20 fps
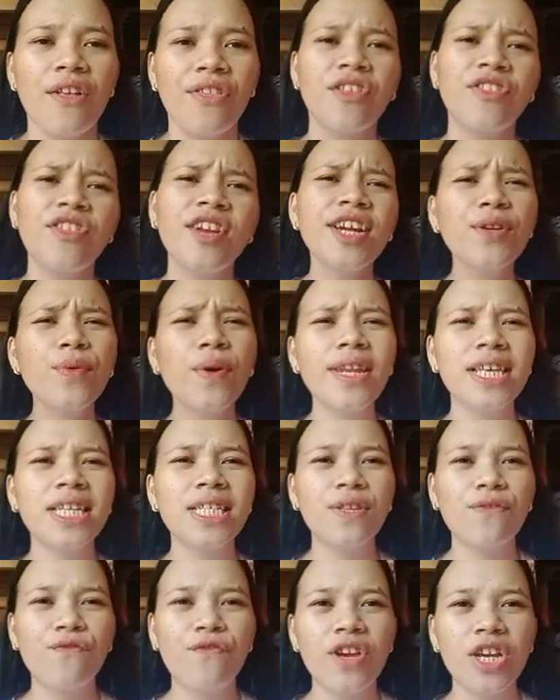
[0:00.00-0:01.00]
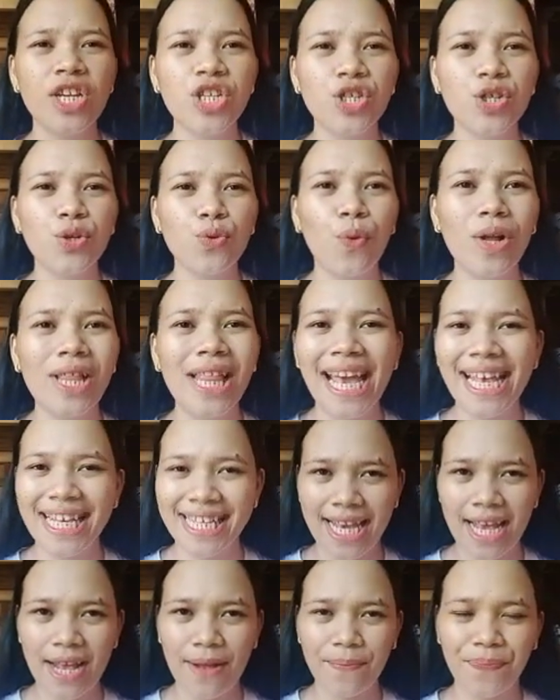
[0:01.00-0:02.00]
The third one is
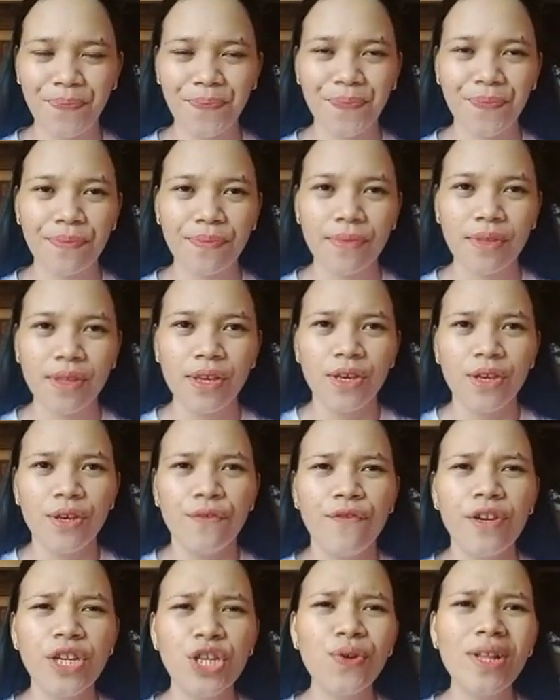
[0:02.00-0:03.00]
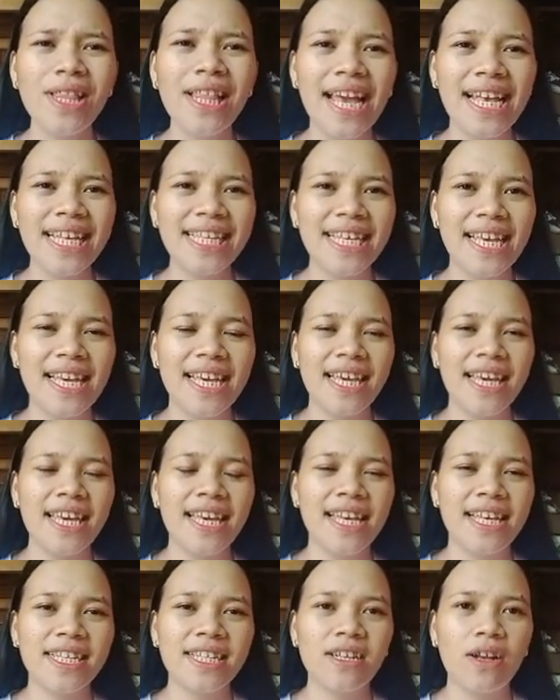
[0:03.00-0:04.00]
visualizing. Visualizing
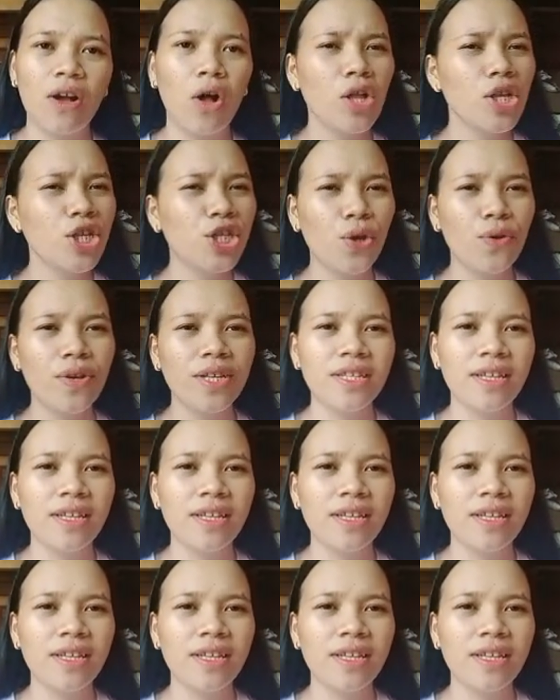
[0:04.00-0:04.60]
is also a